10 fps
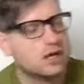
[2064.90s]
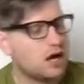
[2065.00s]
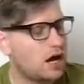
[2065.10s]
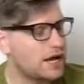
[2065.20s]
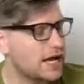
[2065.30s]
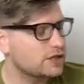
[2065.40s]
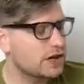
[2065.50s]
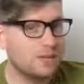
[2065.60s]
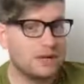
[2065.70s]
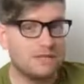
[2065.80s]
Our next round,
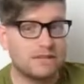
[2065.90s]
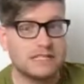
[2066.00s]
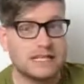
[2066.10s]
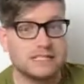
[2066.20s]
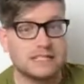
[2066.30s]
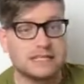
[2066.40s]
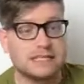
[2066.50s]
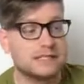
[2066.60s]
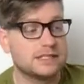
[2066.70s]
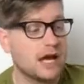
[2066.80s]
I believe, is
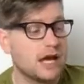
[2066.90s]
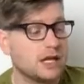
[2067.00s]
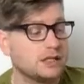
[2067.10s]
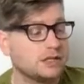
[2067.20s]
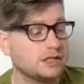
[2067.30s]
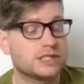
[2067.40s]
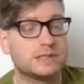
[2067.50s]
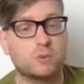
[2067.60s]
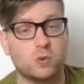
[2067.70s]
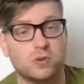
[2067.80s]

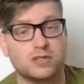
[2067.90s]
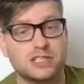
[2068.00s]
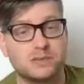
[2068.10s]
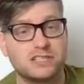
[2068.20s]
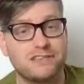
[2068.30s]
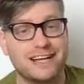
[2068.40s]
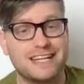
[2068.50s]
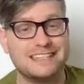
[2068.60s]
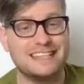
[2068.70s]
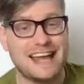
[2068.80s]
sport,
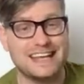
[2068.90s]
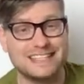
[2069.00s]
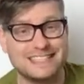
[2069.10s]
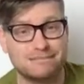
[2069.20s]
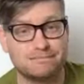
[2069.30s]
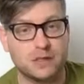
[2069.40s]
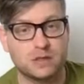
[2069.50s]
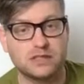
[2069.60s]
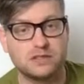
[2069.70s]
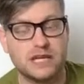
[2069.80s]
specifically tennis. I'm going to
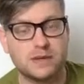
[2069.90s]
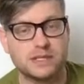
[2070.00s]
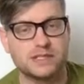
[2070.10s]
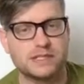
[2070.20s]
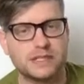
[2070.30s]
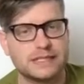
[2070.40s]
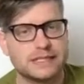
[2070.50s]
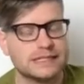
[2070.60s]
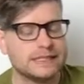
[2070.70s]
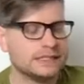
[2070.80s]
ask you 10 questions
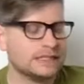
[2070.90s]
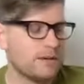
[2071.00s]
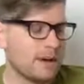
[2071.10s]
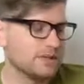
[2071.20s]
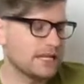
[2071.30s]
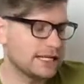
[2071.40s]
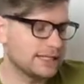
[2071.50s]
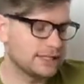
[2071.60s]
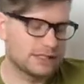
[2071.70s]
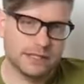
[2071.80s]
about
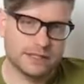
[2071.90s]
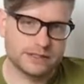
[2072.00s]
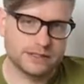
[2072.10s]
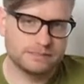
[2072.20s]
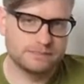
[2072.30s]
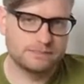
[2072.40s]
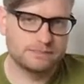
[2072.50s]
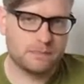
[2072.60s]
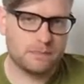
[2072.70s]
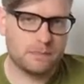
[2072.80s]
tennis stars.
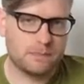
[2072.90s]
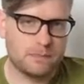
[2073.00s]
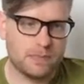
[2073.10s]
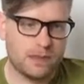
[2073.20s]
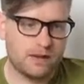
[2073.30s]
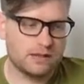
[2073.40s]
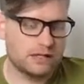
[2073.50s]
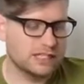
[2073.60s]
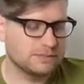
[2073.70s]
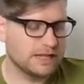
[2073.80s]
I'll
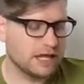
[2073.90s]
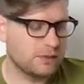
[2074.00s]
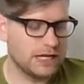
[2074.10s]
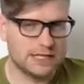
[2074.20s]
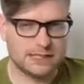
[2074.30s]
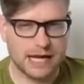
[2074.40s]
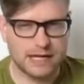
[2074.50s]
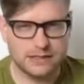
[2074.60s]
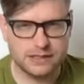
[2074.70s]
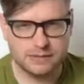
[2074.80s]
explain that one in a
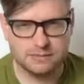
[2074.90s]
second.